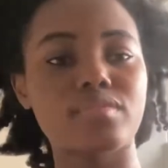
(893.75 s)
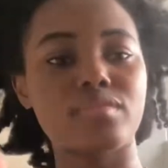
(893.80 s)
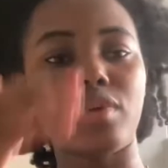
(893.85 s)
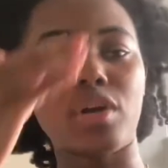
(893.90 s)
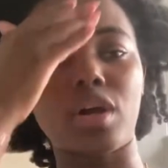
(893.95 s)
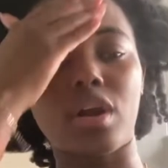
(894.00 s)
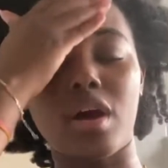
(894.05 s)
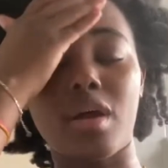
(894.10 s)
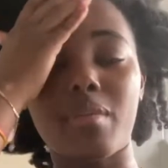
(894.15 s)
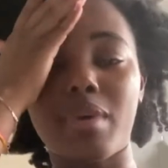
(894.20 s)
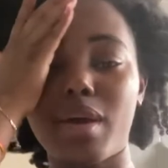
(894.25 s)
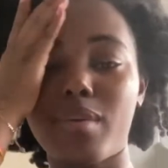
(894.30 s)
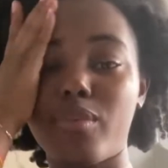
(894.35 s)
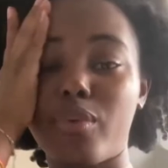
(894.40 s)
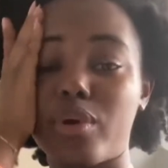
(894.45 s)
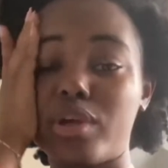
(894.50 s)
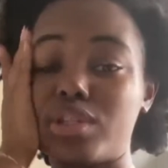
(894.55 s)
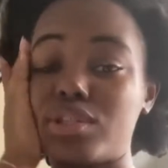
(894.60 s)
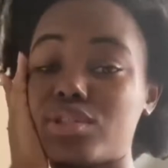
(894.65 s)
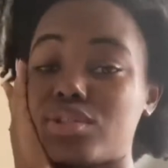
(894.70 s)
put on my
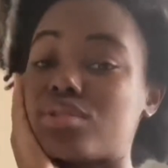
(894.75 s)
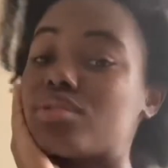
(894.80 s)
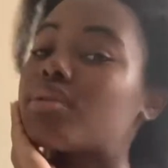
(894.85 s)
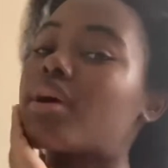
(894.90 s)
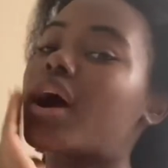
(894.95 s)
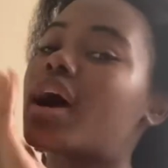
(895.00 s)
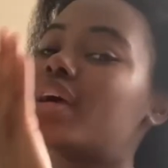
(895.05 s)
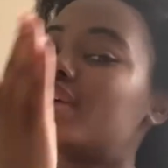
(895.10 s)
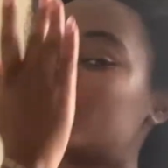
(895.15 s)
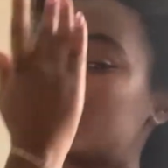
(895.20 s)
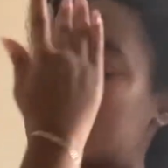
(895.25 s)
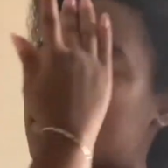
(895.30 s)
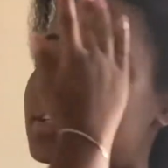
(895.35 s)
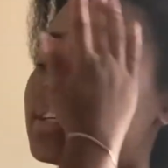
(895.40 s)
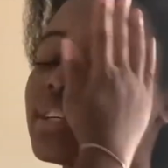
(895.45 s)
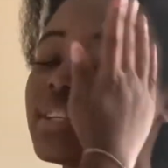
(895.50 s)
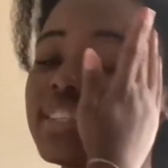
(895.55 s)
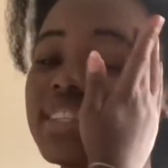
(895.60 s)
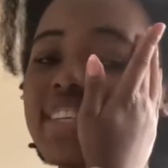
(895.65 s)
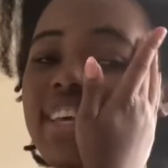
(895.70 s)

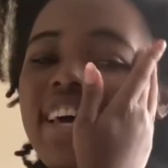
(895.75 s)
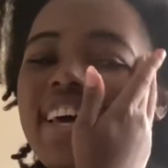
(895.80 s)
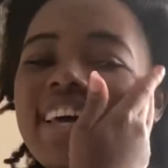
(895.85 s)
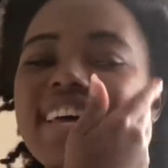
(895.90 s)
moisturizers.